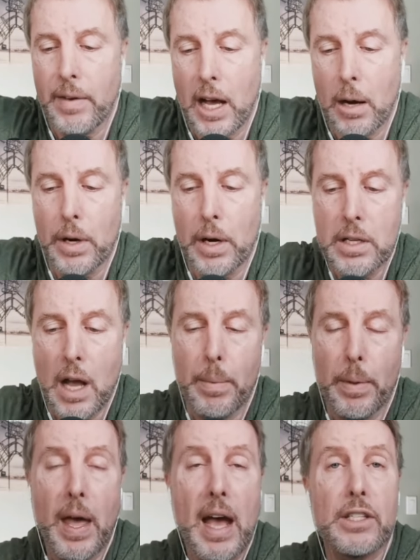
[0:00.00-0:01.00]
helmet on top
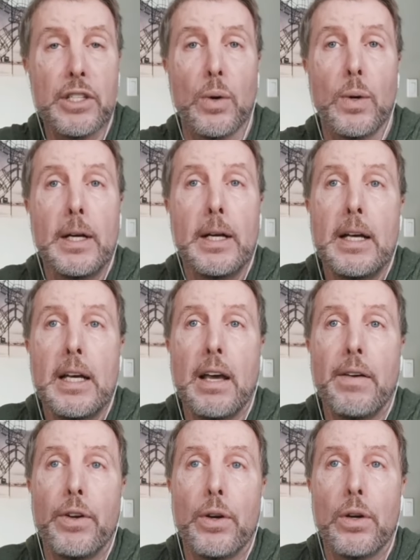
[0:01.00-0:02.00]
of that. So
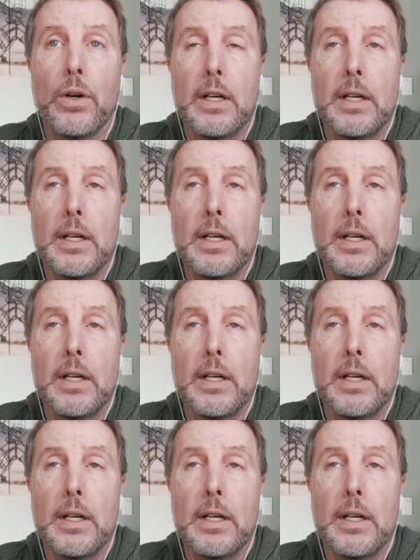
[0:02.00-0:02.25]
if your